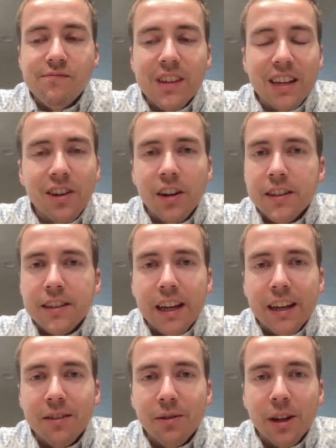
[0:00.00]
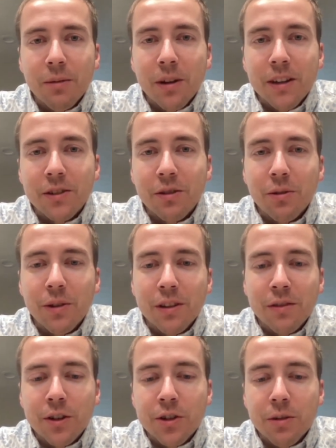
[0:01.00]
it's hard to say what I want to do in the
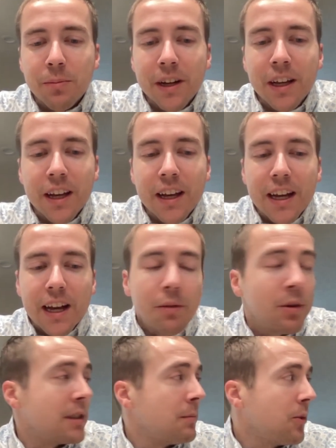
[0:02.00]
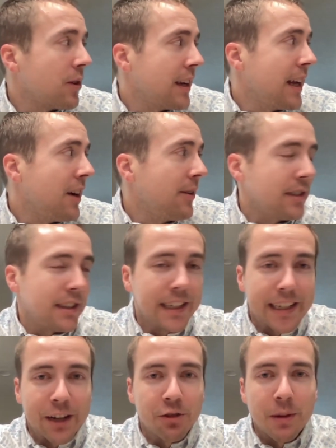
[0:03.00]
future. But what's important now is to
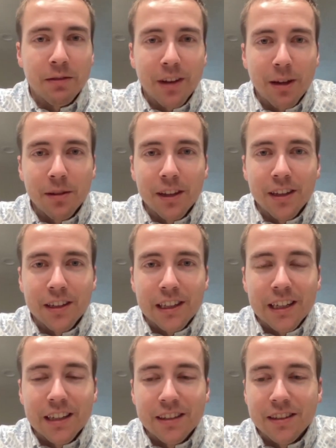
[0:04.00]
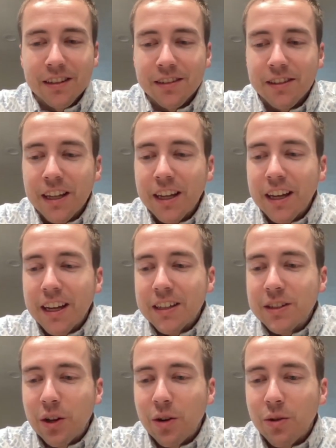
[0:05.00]
take care of my family and kids. And
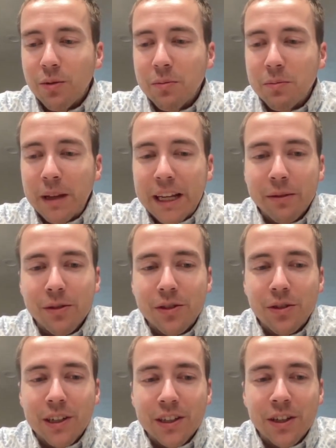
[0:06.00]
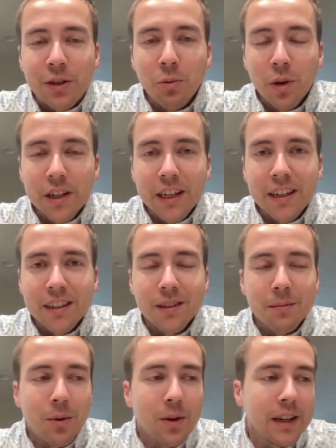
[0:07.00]
so being able to continue working is
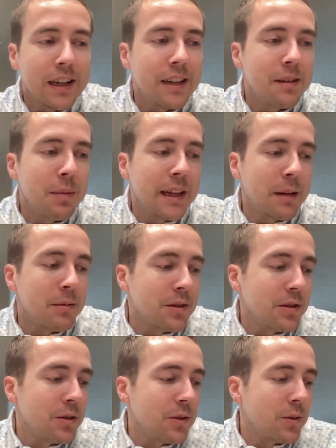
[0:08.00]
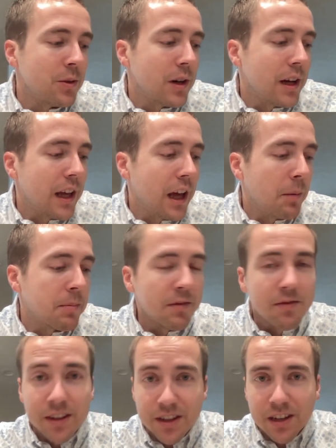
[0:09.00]
important. Being able to help them
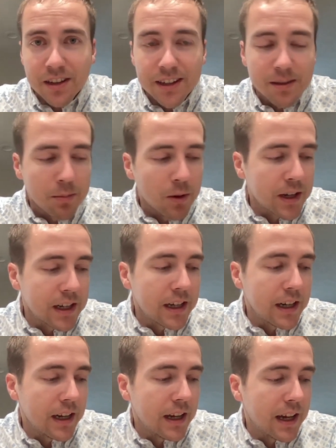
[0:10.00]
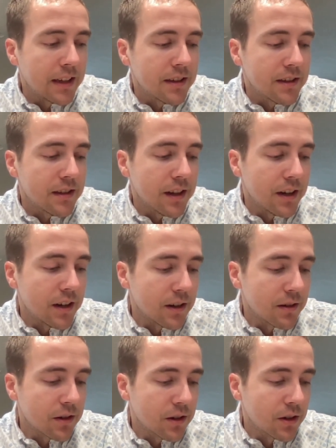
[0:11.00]
physically is important as they're
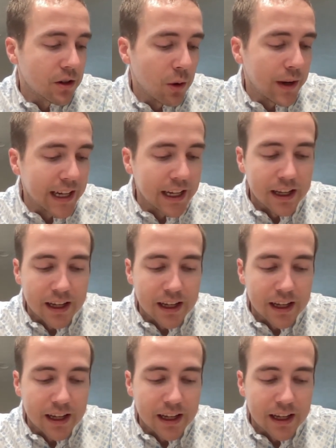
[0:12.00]
growing.